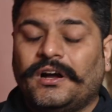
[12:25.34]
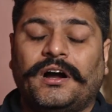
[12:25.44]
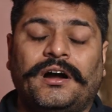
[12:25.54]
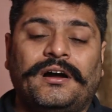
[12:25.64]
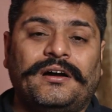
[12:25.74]

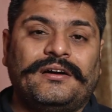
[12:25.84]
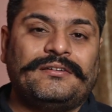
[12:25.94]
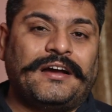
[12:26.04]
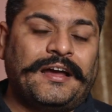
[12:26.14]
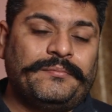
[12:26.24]

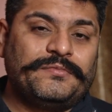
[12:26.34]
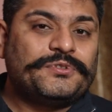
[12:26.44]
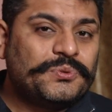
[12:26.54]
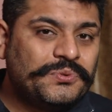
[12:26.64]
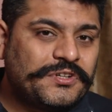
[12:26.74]
I'm
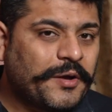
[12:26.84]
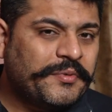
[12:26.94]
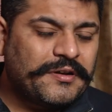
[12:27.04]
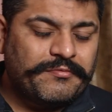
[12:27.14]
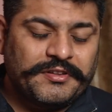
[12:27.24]
soon
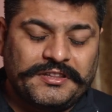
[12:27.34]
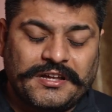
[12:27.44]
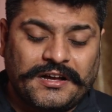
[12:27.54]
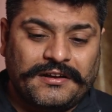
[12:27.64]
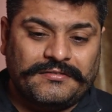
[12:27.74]
coming up with
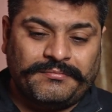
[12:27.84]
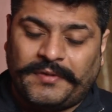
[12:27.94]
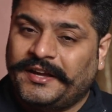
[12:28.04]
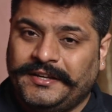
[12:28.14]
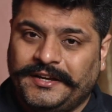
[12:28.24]

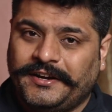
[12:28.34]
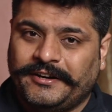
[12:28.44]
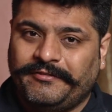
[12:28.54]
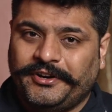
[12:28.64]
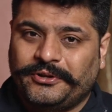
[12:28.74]
my
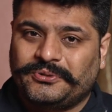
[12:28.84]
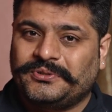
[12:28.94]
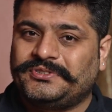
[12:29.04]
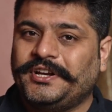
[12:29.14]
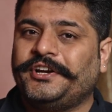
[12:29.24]
year-end video,
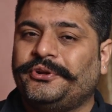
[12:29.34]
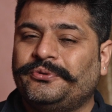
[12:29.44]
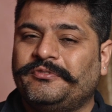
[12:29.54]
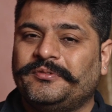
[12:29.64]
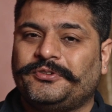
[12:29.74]
so stay
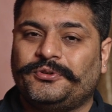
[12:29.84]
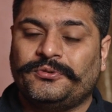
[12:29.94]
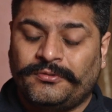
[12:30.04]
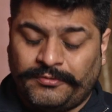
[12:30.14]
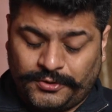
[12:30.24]
tuned
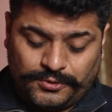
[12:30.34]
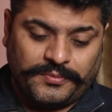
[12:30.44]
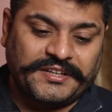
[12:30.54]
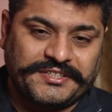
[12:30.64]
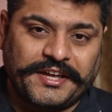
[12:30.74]
to
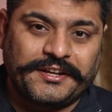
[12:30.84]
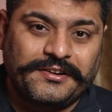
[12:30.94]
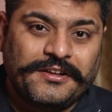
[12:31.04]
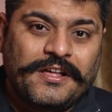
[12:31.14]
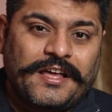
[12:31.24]
my
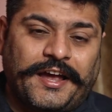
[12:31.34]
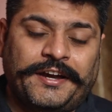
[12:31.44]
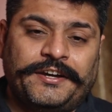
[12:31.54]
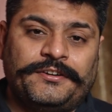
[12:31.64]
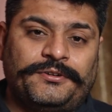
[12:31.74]
channel,
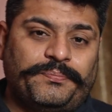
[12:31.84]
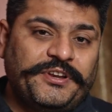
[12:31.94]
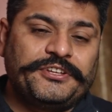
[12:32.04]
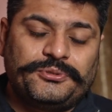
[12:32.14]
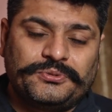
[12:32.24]
and
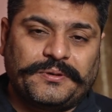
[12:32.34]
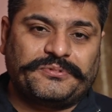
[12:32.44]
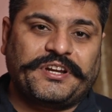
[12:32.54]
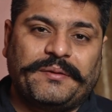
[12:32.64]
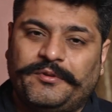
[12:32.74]
please do
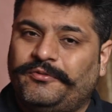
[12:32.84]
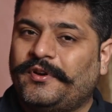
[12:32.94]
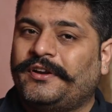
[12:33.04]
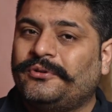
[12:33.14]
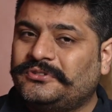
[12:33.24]
subscribe if
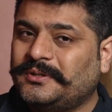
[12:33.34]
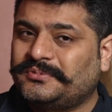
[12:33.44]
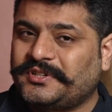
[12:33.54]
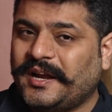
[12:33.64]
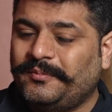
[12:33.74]
you are not
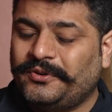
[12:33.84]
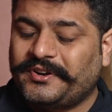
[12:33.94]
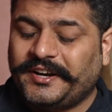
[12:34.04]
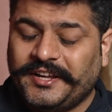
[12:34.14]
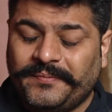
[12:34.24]
subscribed
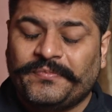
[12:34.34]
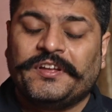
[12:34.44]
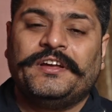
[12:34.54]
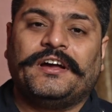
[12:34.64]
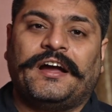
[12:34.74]
already.
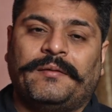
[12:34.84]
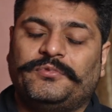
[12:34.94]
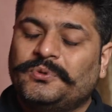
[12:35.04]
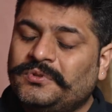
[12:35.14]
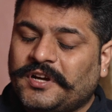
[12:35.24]

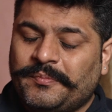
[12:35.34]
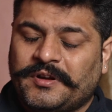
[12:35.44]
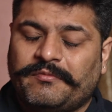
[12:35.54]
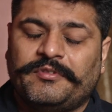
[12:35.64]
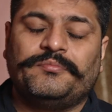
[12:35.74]
I'm soon
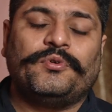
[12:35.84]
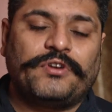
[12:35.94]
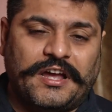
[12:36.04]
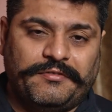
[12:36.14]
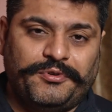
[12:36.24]
coming up with
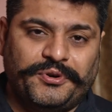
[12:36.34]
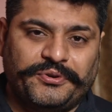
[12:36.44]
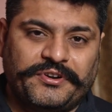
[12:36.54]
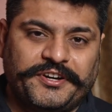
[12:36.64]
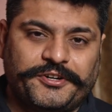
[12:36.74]
more hi-fi
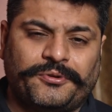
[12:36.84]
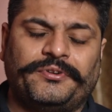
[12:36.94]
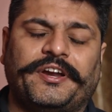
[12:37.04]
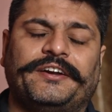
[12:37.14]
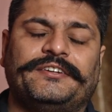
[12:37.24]
audio related
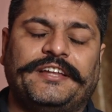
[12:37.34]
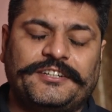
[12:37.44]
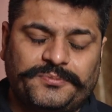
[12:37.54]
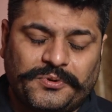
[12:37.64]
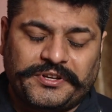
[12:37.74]
content.
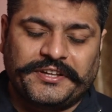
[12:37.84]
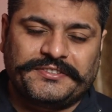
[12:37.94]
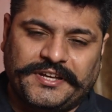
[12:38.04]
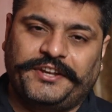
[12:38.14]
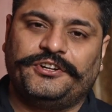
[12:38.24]
That's
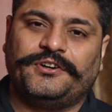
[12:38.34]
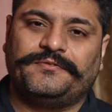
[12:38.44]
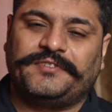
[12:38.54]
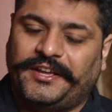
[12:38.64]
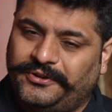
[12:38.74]
Pulkit signing
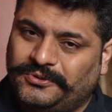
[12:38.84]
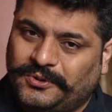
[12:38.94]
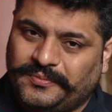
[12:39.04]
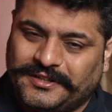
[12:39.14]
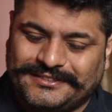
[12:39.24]
off. Thank you
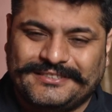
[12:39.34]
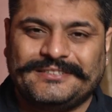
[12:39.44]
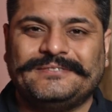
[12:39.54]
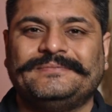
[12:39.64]
so much.